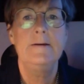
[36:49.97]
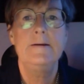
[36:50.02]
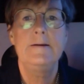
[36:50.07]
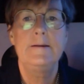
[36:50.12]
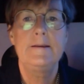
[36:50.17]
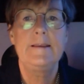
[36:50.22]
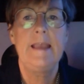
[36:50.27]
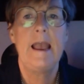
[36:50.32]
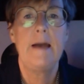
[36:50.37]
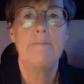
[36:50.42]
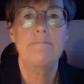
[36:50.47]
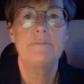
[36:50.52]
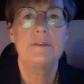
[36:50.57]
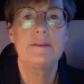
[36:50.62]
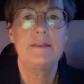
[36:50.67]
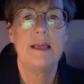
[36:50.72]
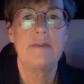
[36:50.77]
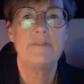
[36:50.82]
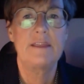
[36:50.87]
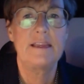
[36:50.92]
yeah,
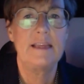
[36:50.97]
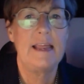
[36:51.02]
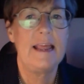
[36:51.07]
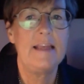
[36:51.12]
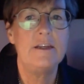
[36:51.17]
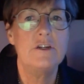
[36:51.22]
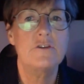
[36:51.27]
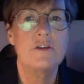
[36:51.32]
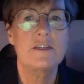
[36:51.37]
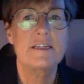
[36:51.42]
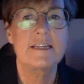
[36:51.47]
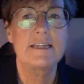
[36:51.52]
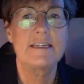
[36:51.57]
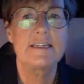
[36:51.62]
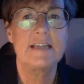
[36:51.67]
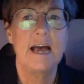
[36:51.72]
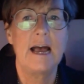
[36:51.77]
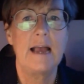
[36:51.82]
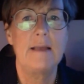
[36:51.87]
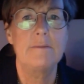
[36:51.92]
I think interesting
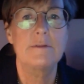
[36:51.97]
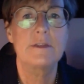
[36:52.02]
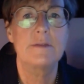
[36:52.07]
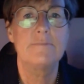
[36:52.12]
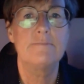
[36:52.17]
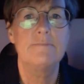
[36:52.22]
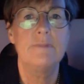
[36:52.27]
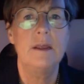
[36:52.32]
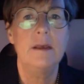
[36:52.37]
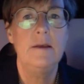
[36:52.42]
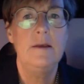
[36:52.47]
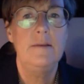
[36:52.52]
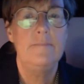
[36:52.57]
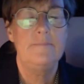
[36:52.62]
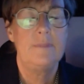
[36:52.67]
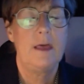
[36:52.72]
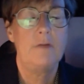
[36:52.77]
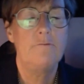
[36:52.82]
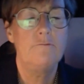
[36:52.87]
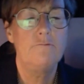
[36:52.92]
times, and
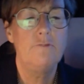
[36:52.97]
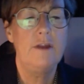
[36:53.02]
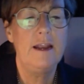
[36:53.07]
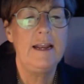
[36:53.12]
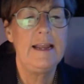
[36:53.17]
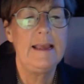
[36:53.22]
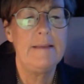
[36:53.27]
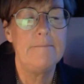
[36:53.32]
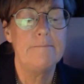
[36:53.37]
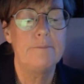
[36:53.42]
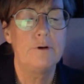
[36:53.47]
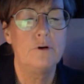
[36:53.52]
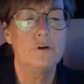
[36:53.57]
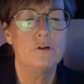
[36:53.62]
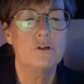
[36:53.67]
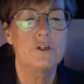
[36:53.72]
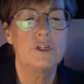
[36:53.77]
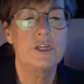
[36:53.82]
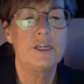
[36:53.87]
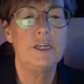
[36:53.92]
really
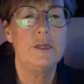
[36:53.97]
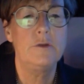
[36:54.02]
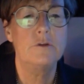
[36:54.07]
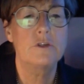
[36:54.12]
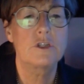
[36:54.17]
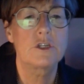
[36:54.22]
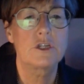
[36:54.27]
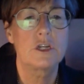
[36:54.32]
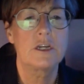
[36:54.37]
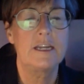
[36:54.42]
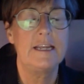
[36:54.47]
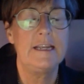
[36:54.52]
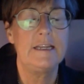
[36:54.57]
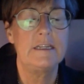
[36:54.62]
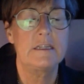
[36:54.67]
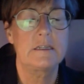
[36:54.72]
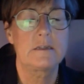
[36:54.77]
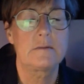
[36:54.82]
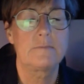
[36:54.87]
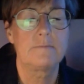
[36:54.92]
important to use
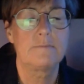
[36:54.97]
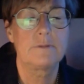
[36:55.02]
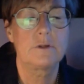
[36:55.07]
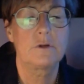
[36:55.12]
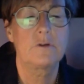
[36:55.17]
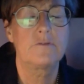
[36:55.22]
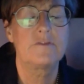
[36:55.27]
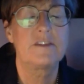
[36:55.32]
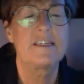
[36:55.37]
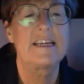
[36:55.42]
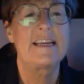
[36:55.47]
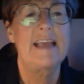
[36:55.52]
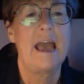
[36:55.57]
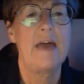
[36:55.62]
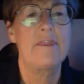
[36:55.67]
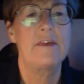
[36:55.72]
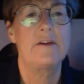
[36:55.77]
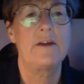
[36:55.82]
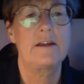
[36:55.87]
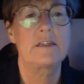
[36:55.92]
studies sort of
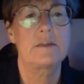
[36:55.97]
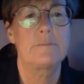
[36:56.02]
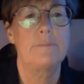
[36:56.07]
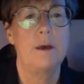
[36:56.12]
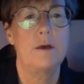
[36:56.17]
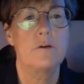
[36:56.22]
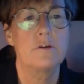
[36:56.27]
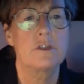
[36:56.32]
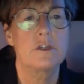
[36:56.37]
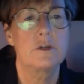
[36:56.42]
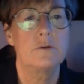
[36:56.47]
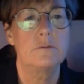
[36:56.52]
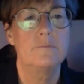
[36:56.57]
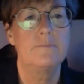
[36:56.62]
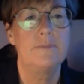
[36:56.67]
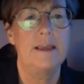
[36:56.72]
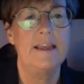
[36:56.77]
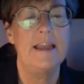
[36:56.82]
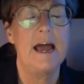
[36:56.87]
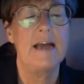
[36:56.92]
together as opposed to
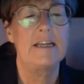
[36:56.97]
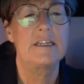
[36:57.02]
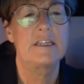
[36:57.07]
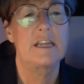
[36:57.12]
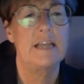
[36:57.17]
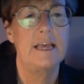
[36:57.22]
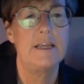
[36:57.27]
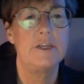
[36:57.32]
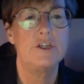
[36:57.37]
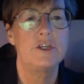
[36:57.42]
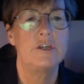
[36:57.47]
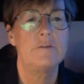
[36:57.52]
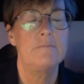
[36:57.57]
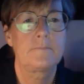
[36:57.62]
in isolation.